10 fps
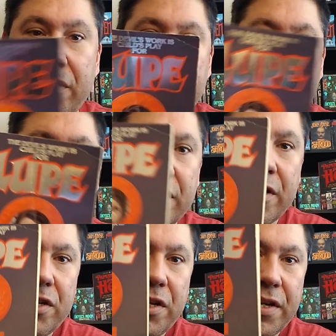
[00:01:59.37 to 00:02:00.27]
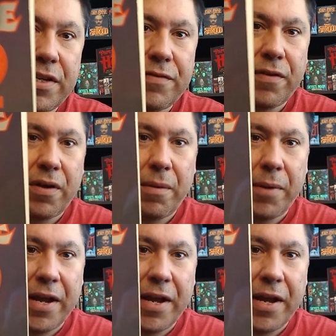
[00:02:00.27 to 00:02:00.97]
This edition is from